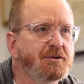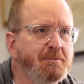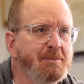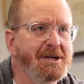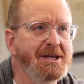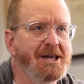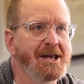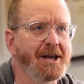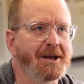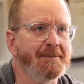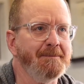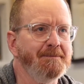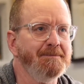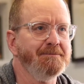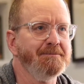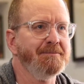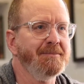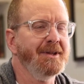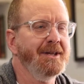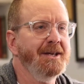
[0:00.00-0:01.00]
being.
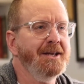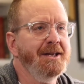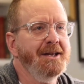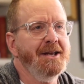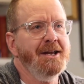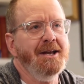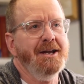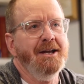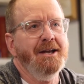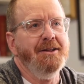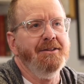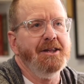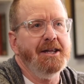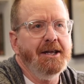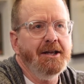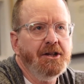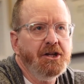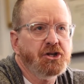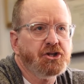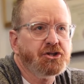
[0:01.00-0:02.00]
The
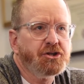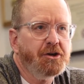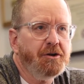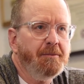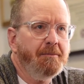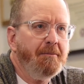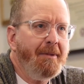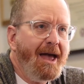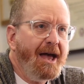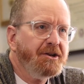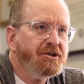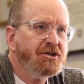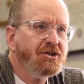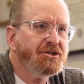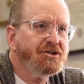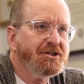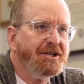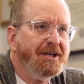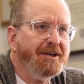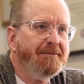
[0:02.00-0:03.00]
English term
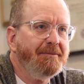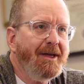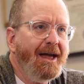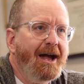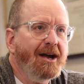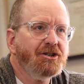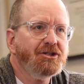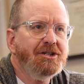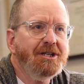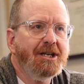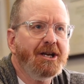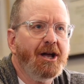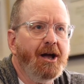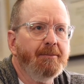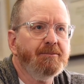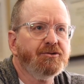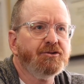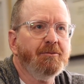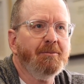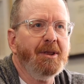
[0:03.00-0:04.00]
majesty actually
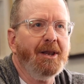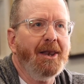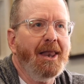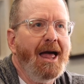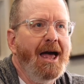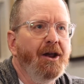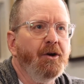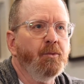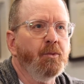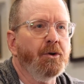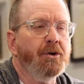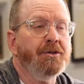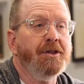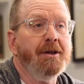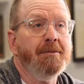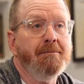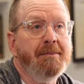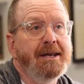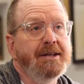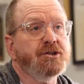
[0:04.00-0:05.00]
comes from the Latin word
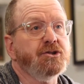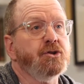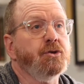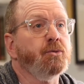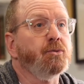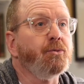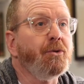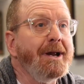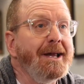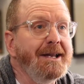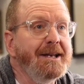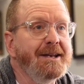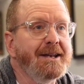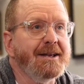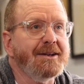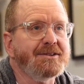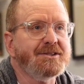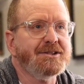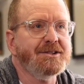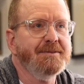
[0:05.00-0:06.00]
that means
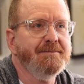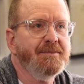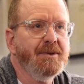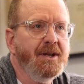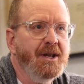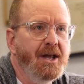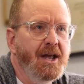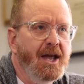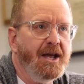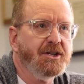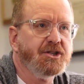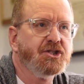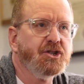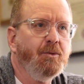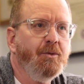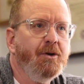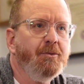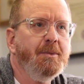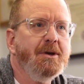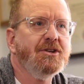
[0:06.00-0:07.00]
greatness. And so
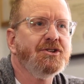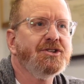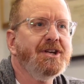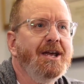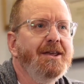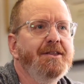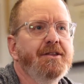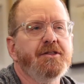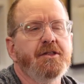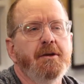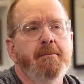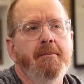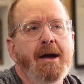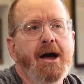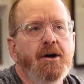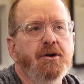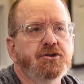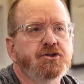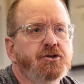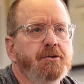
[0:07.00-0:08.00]
when we say that the
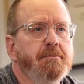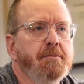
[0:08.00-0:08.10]
mountains are